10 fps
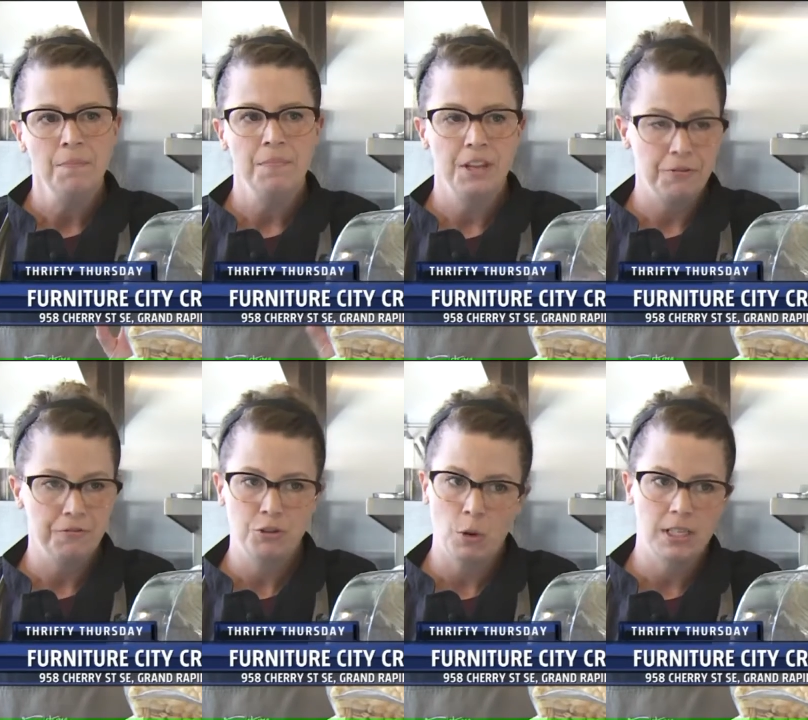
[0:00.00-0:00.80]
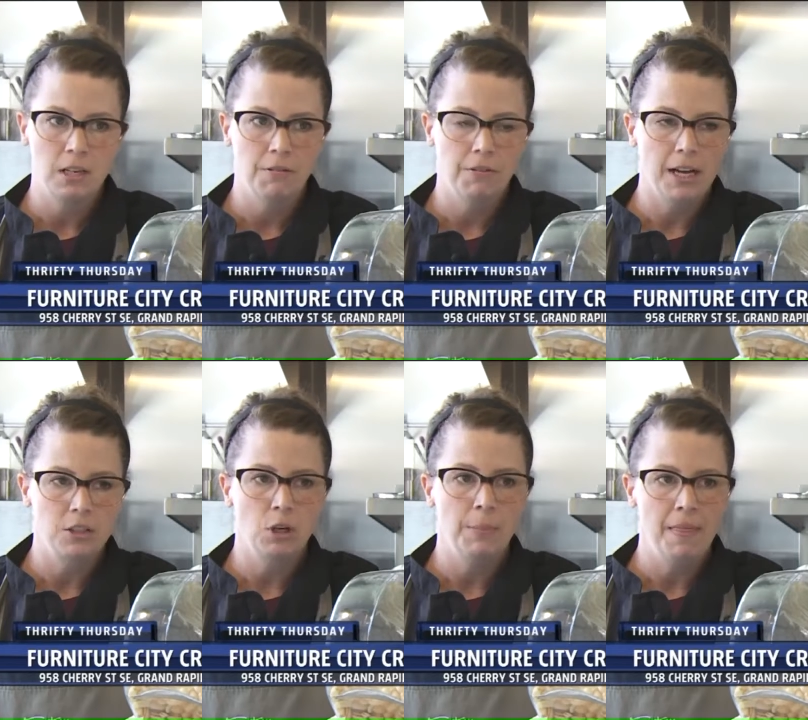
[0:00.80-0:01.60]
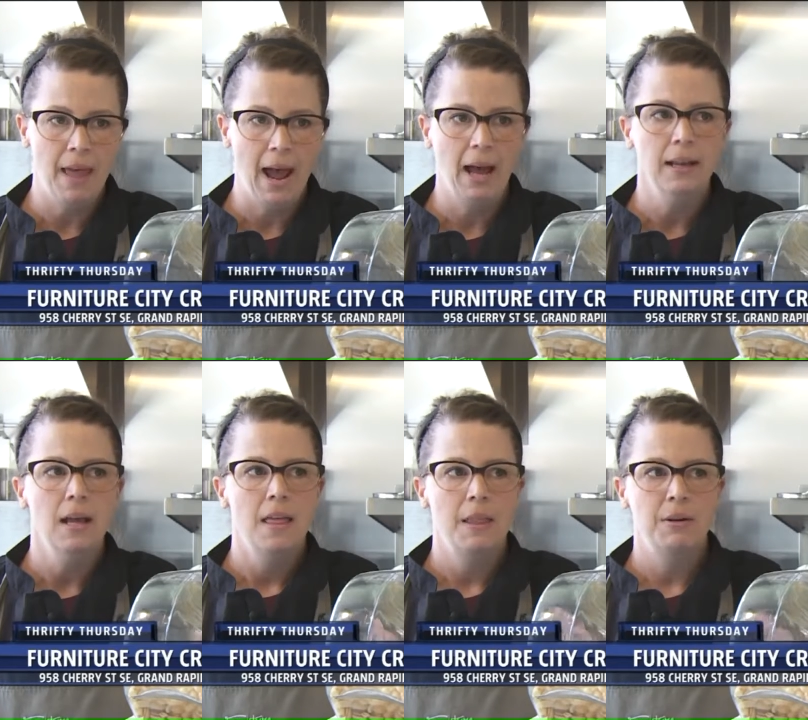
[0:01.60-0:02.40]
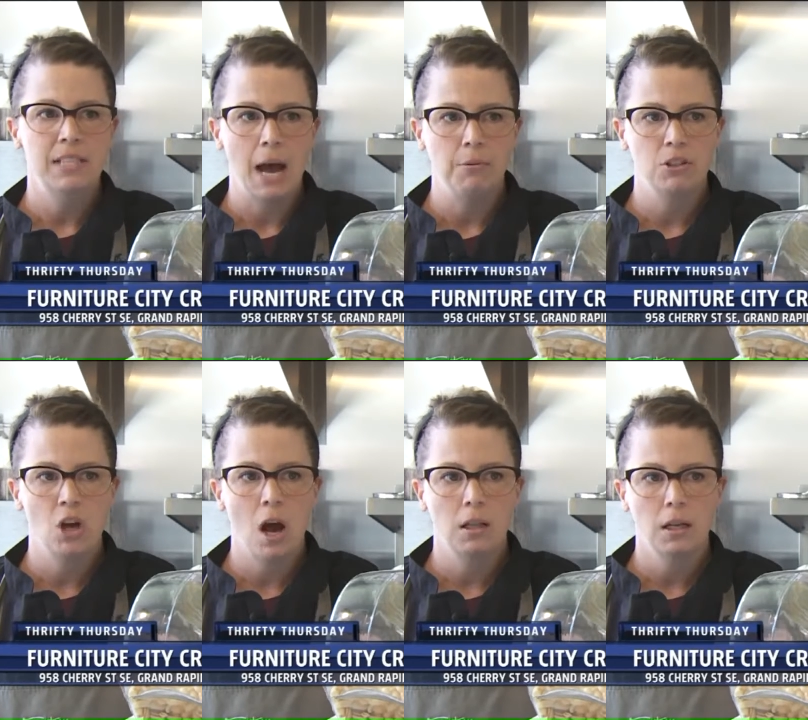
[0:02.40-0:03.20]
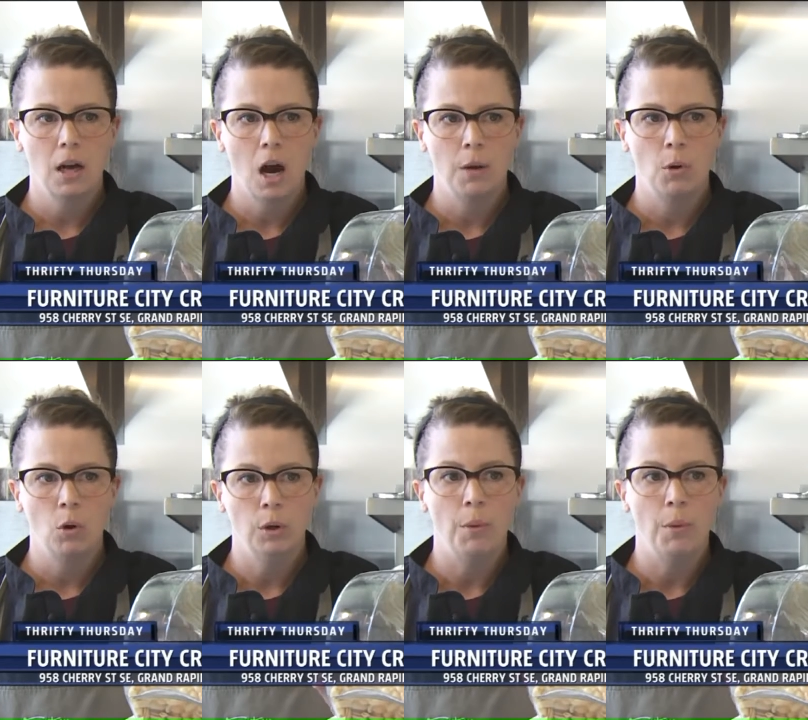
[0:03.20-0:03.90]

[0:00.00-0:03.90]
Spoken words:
their choice of ice cream in that, and then we top with chocolate, caramel, or